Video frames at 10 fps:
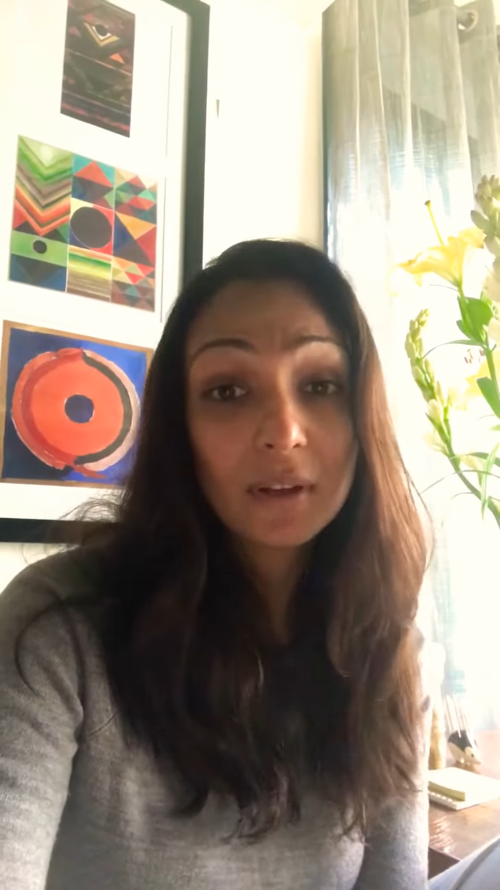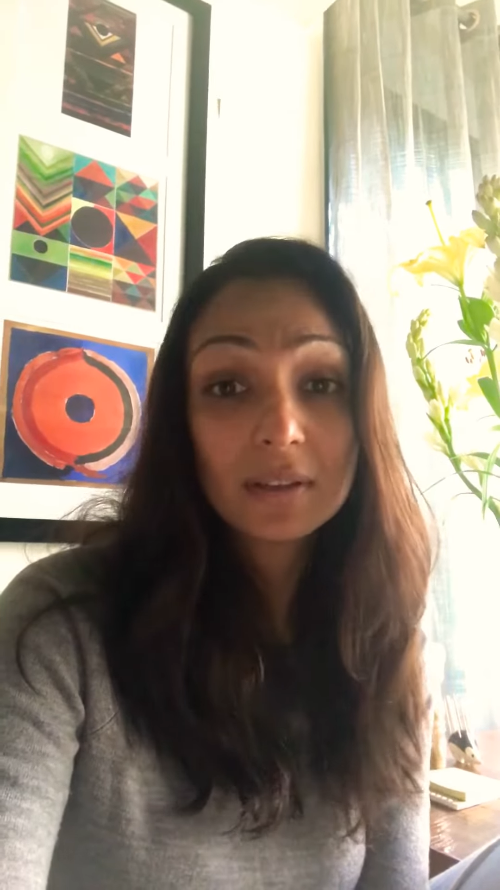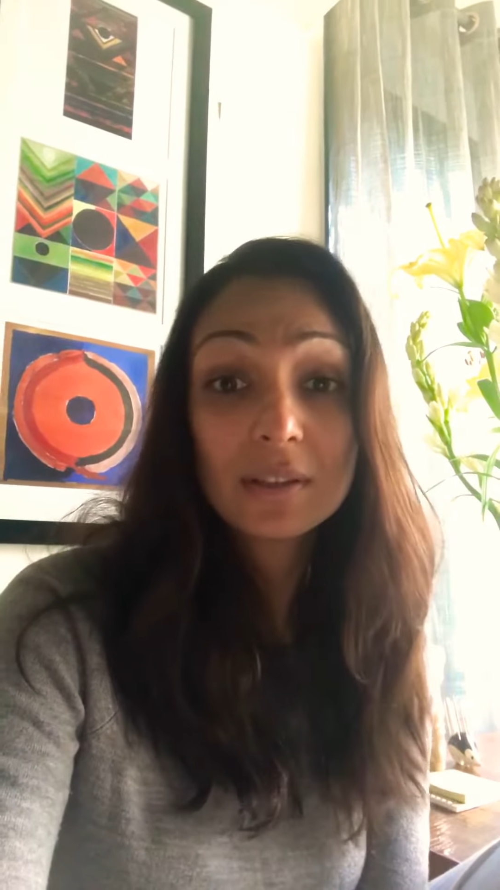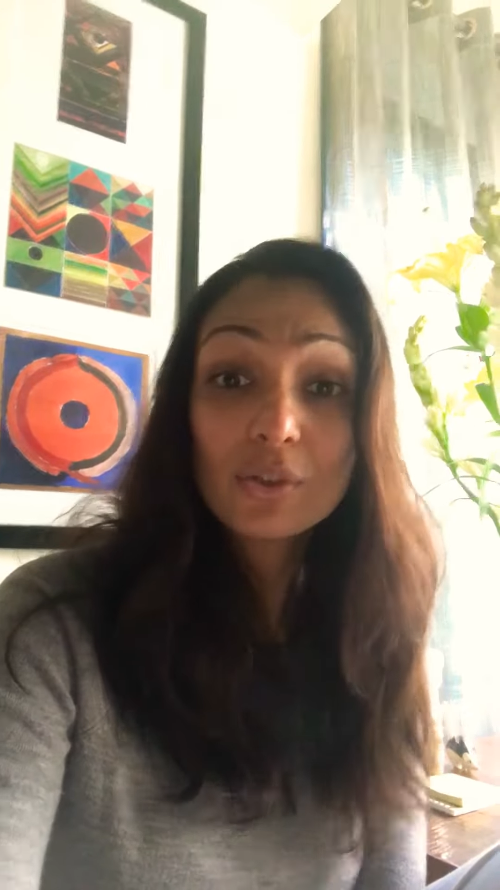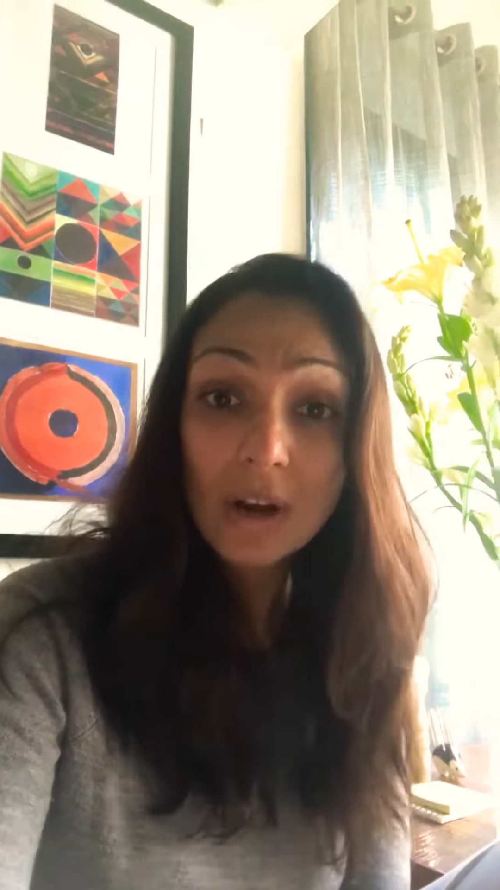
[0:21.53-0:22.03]

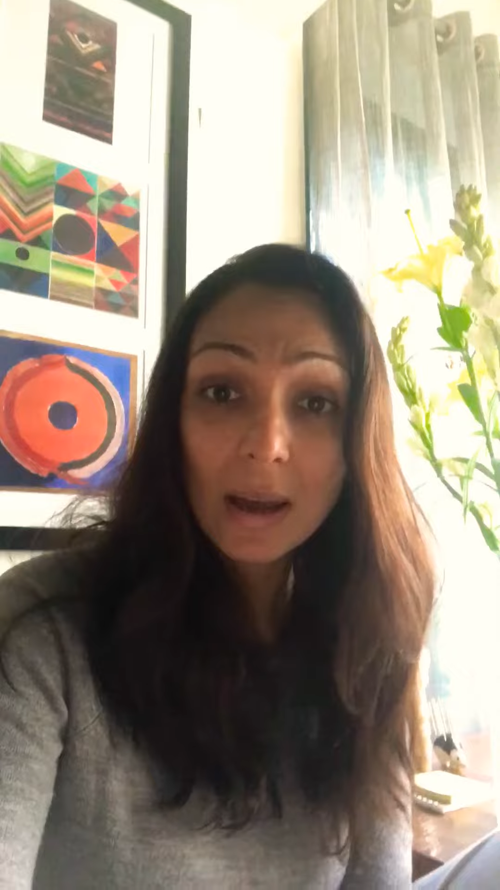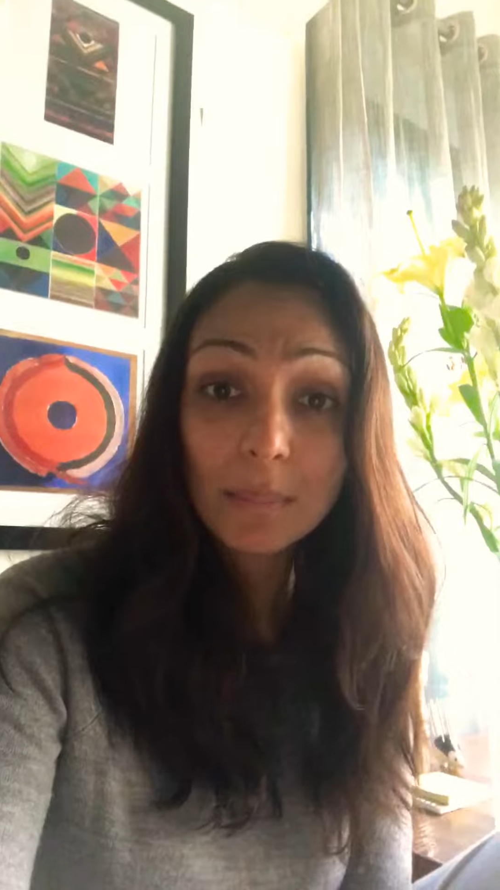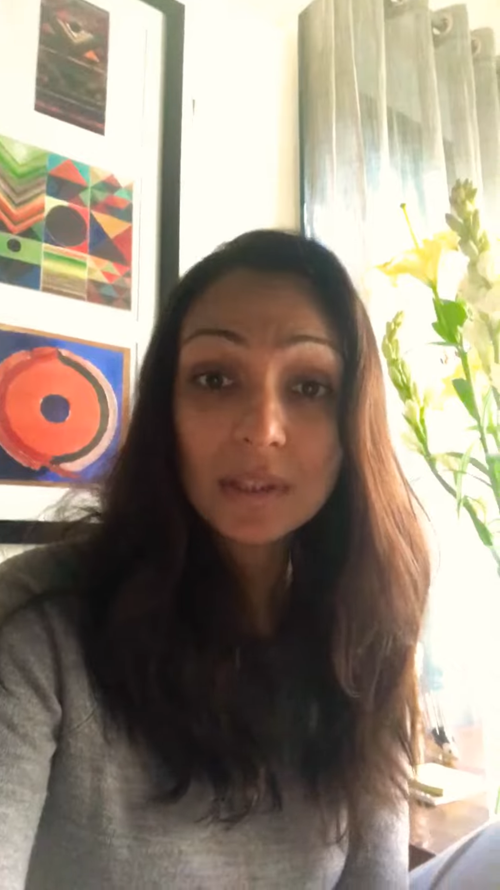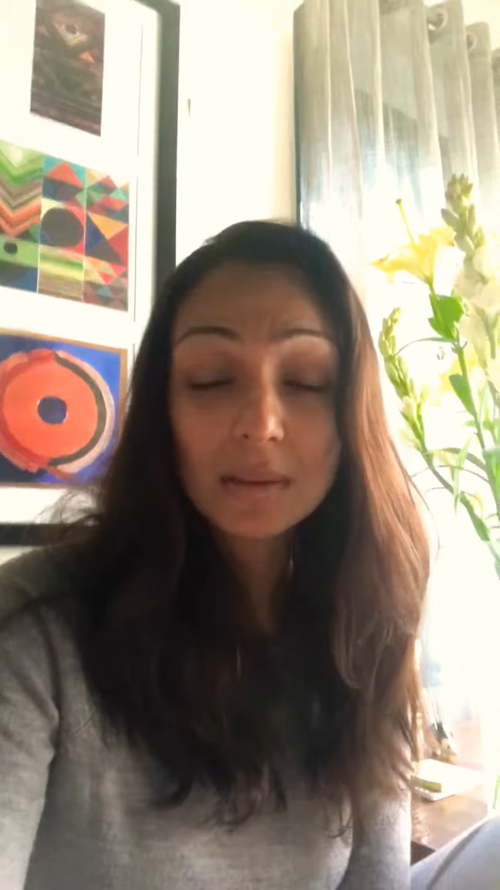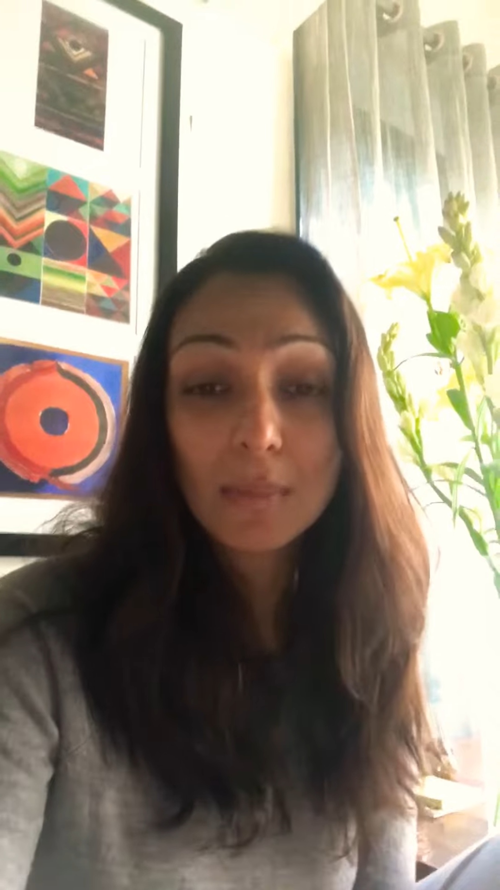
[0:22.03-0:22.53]
felt
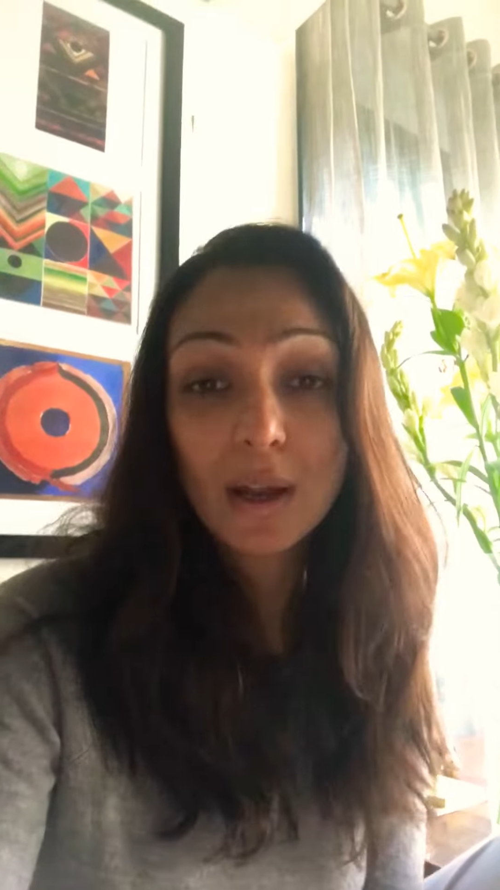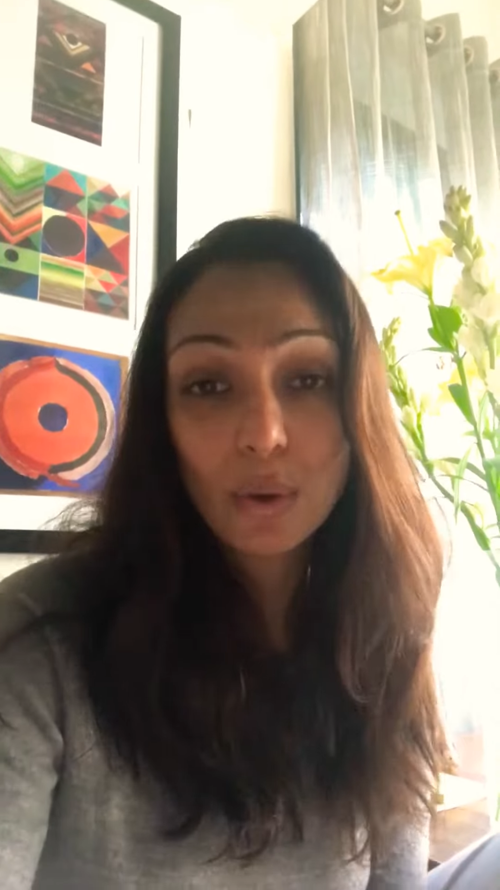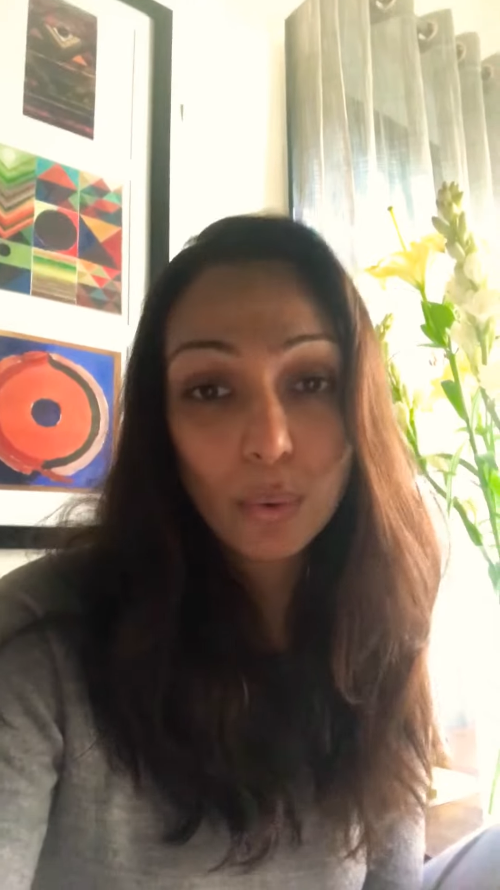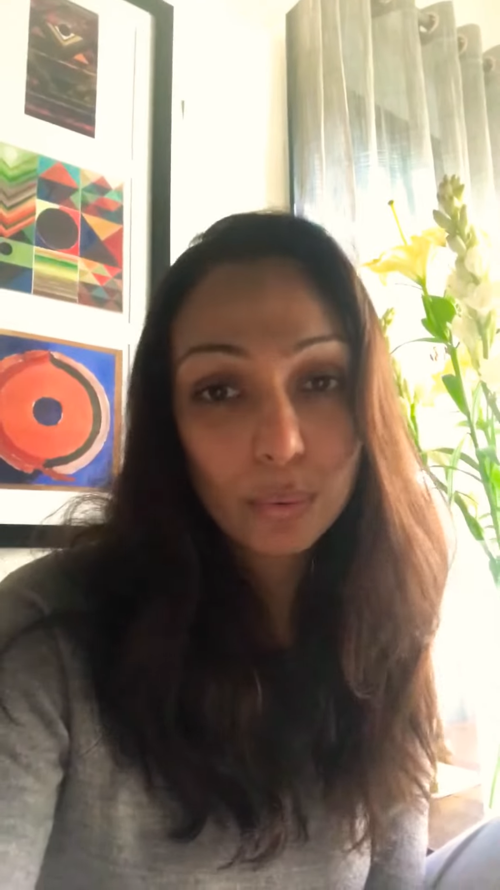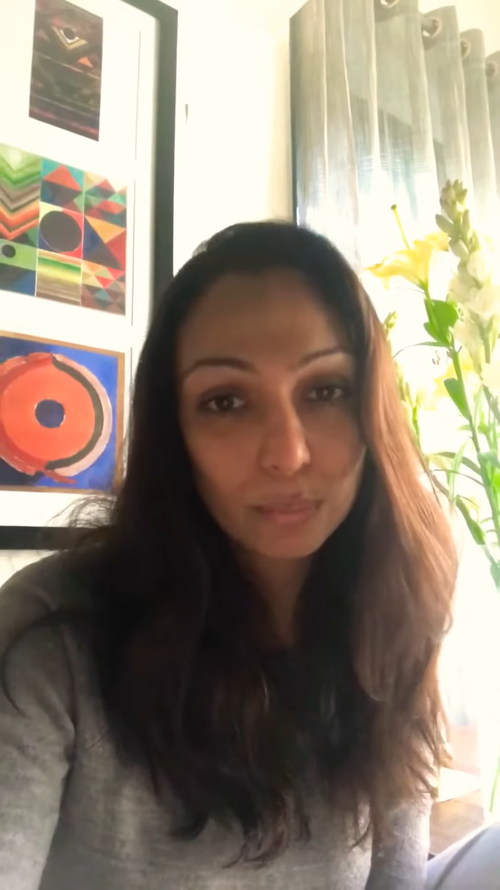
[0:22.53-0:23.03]
trapped in my
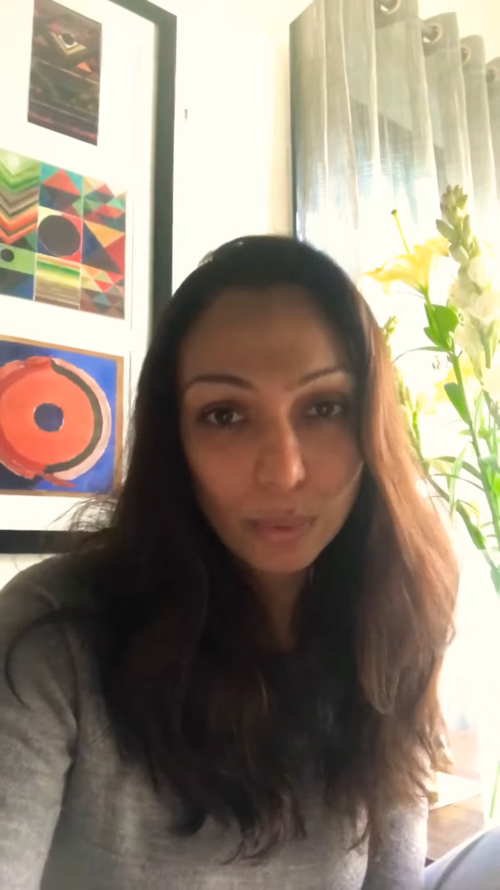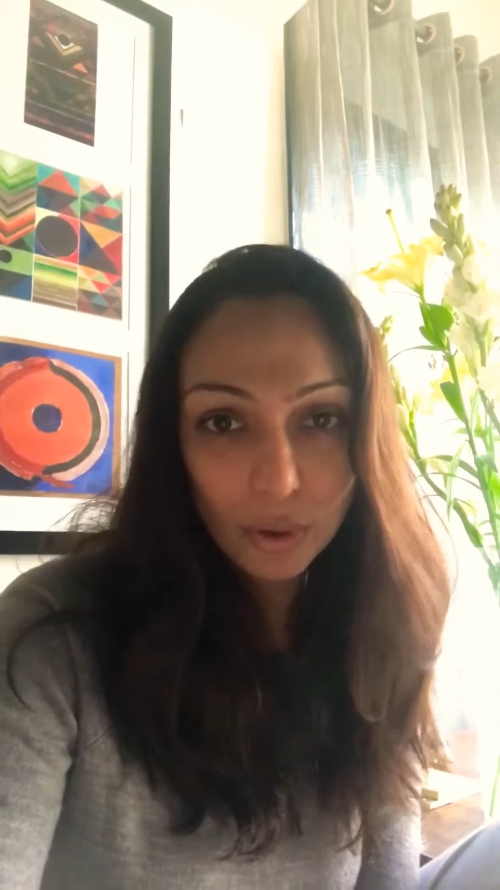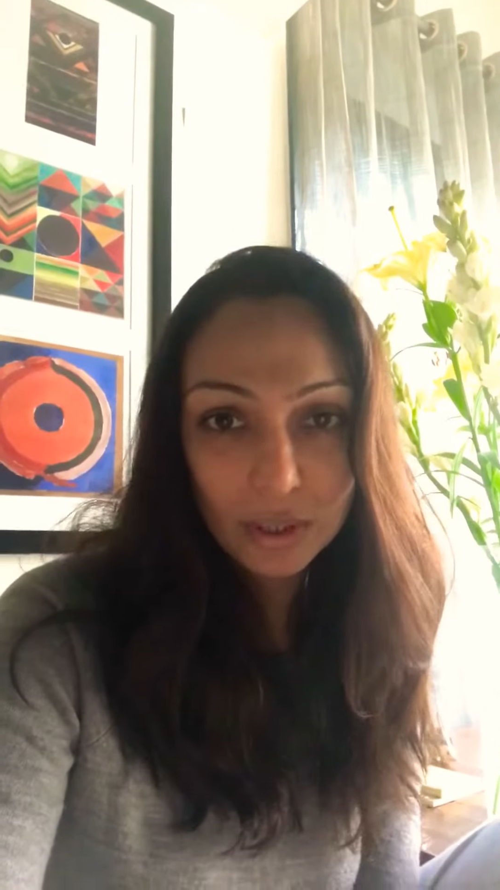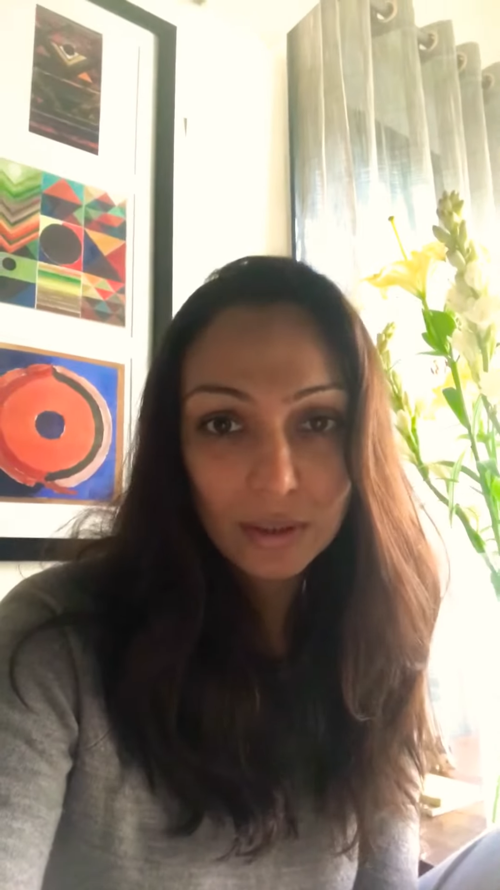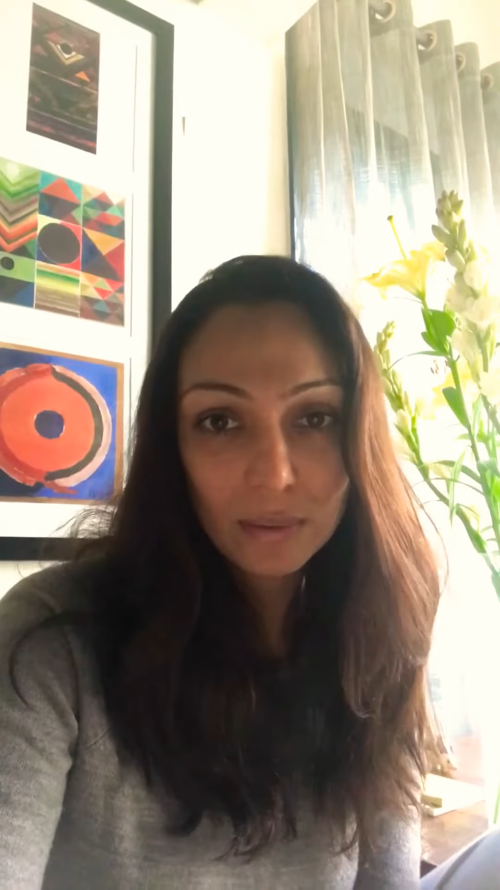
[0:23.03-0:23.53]
own
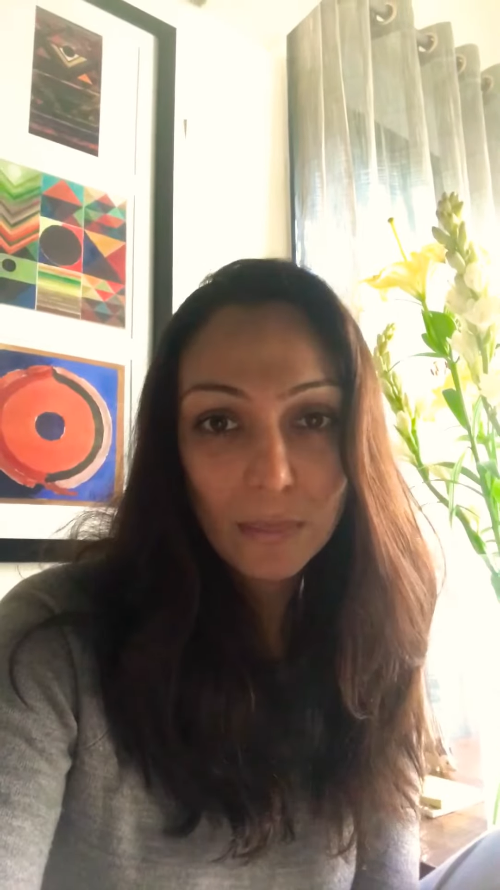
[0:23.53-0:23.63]
body.